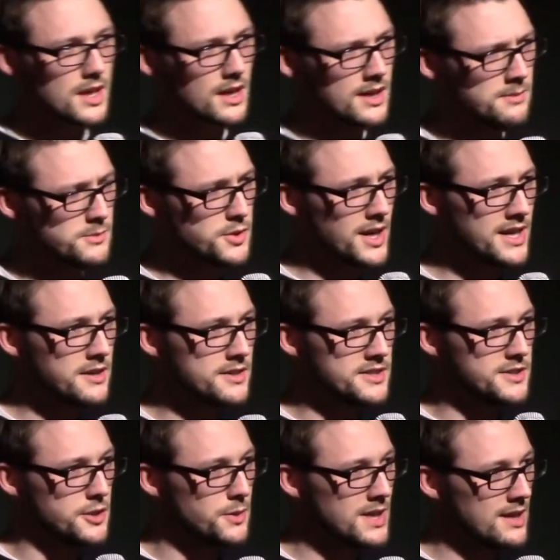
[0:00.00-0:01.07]
I'm trying to
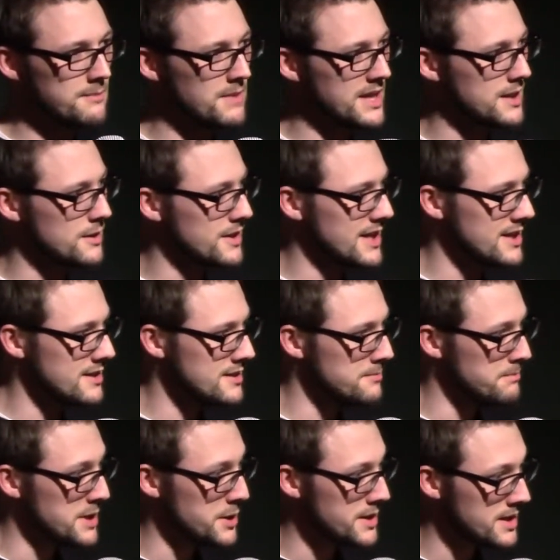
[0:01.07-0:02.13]
undo it. I'm, like, looking in the
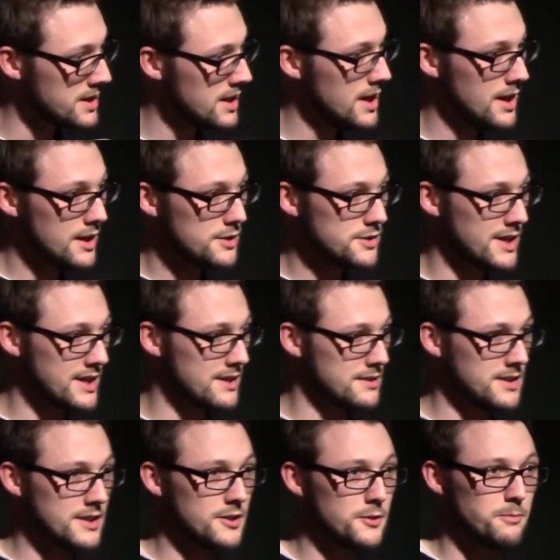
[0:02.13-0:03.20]
mirror, trying
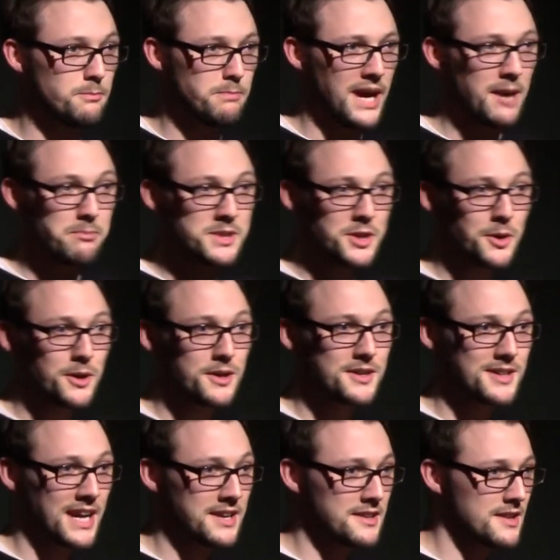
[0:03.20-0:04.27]
to, you know, pep talk kind